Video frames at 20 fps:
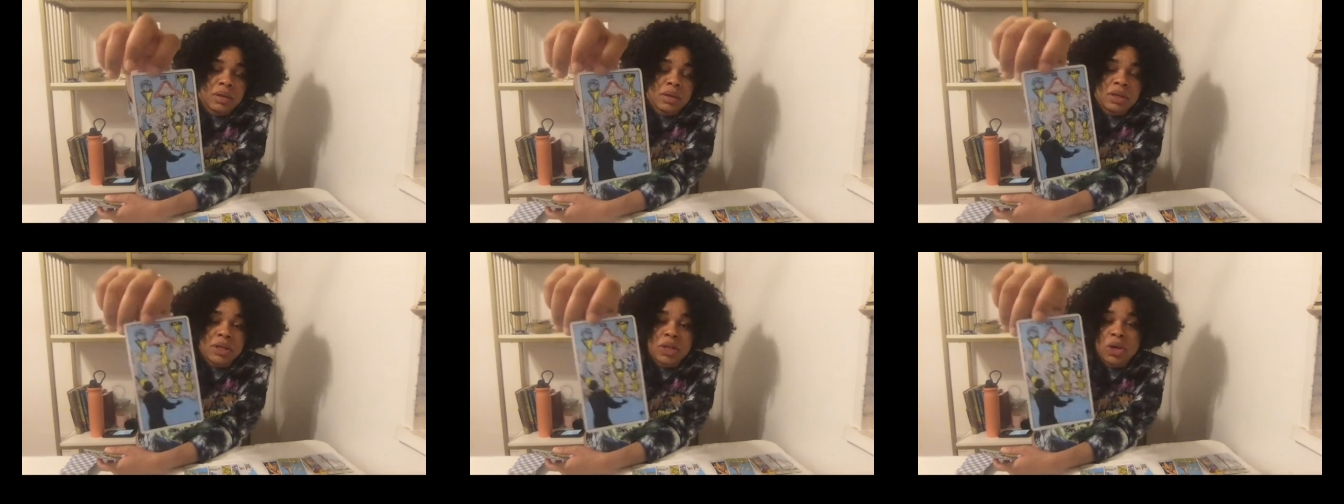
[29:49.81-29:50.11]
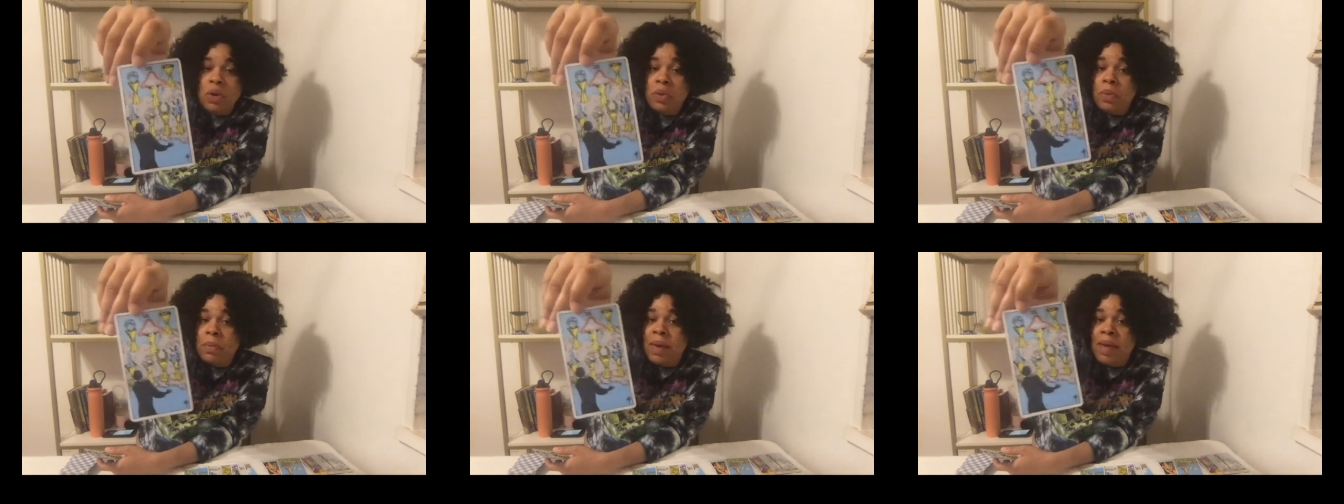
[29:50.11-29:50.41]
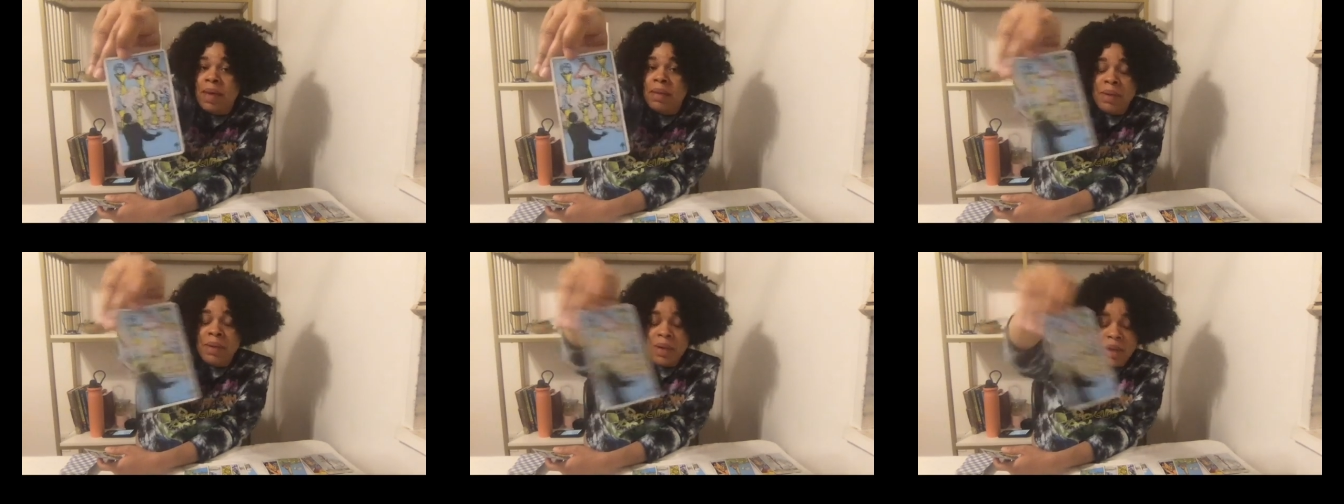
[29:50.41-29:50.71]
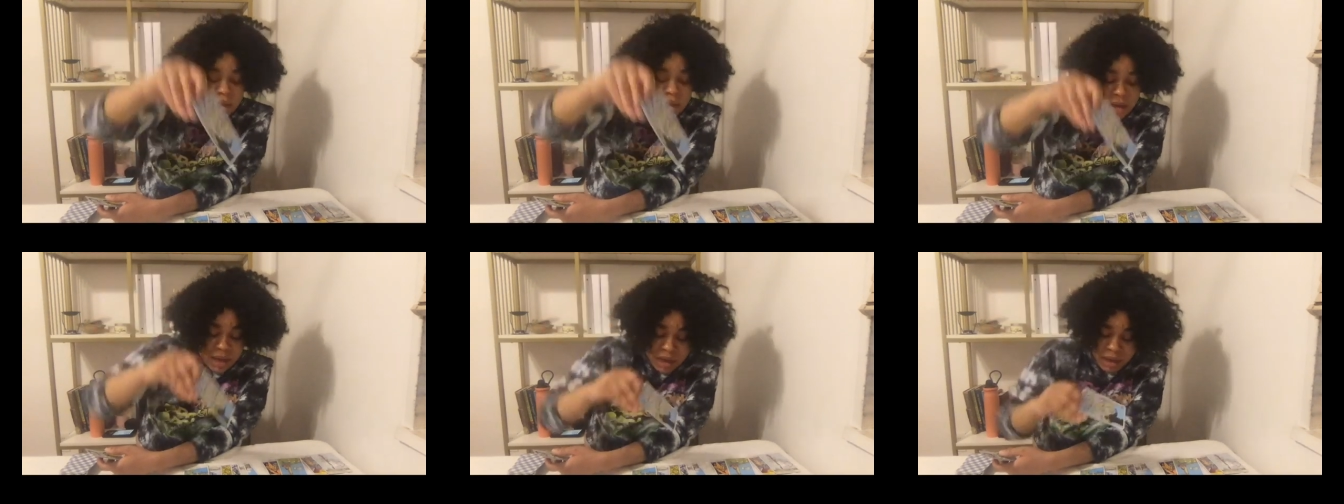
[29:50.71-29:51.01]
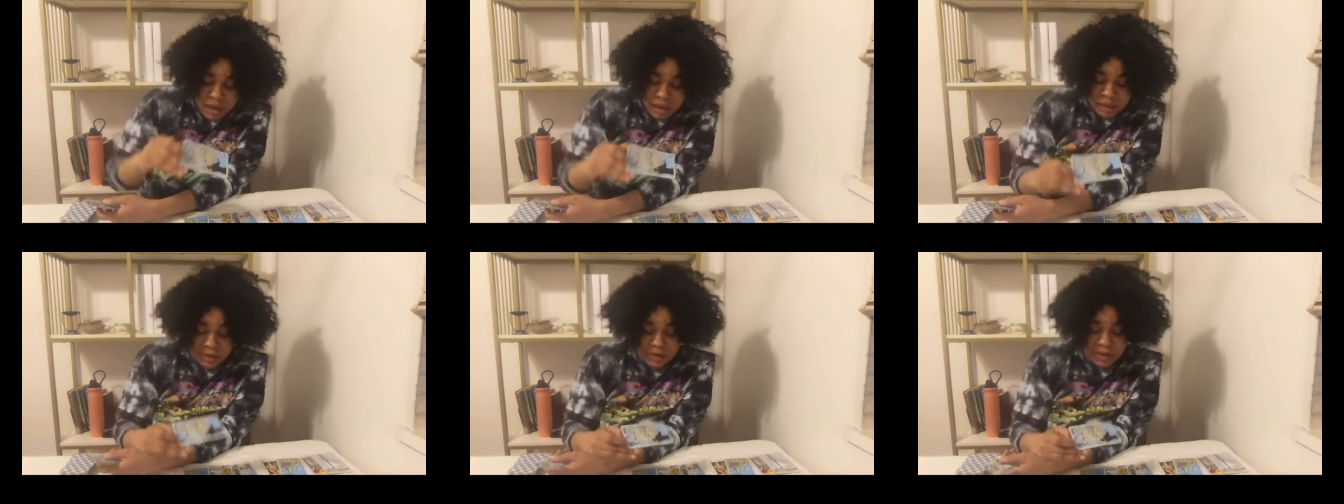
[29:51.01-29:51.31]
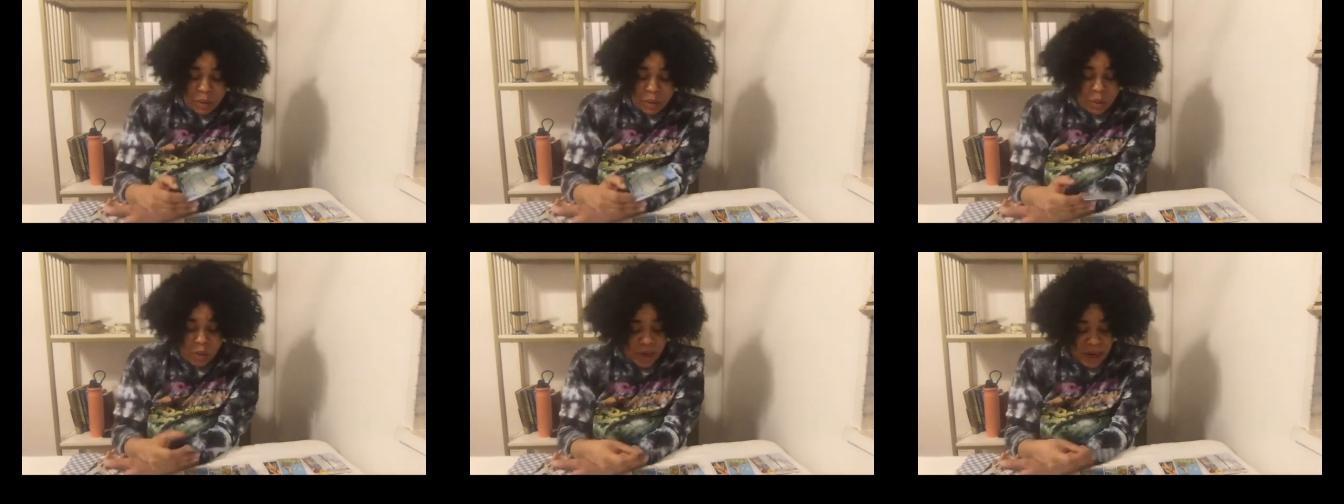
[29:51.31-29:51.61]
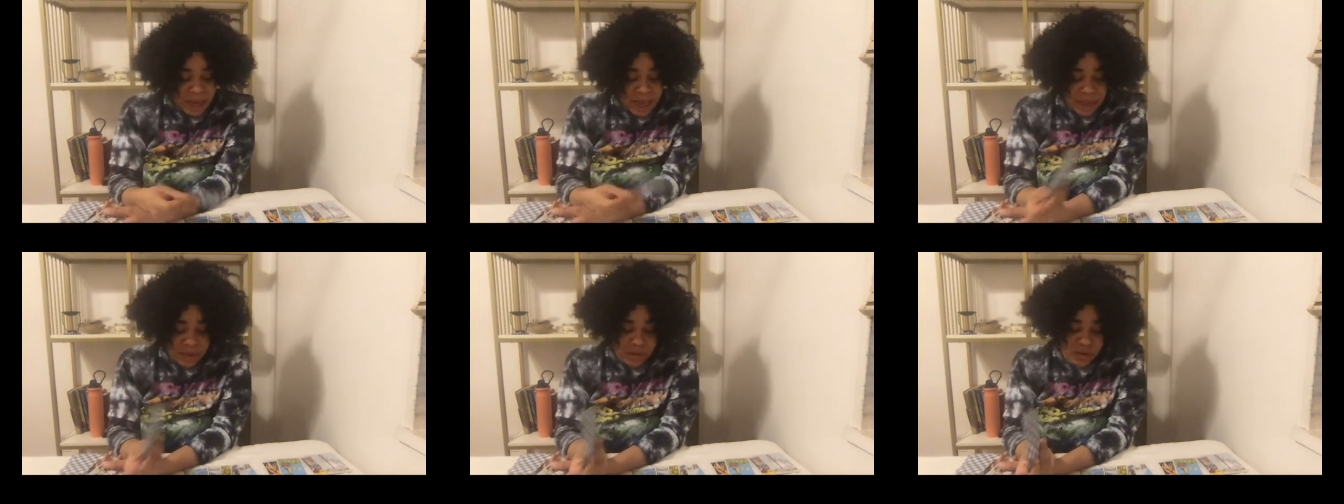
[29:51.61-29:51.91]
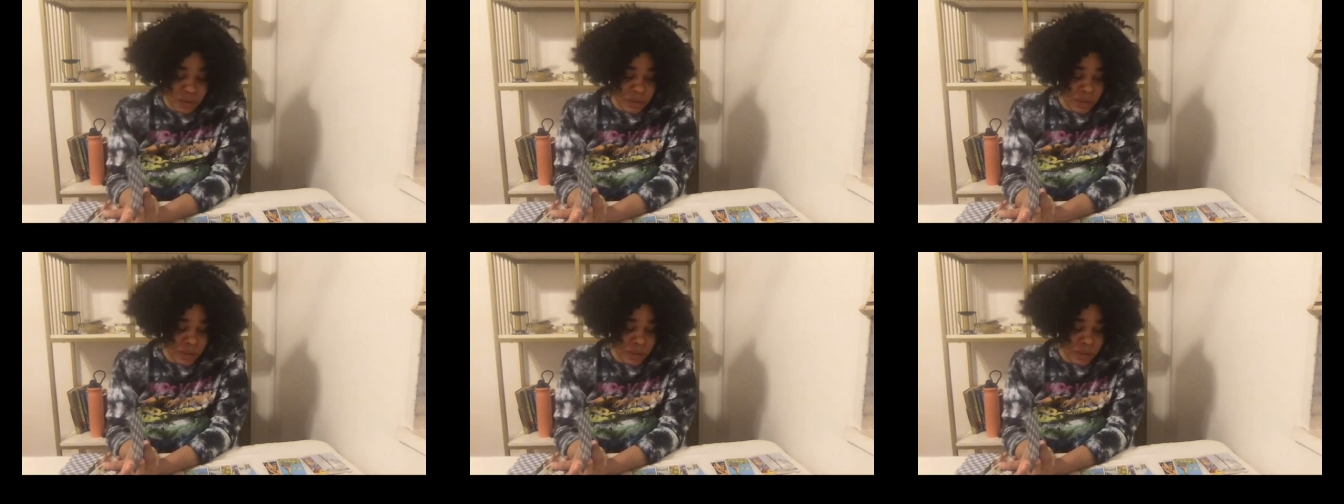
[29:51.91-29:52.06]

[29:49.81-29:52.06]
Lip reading: So maybe someone had too many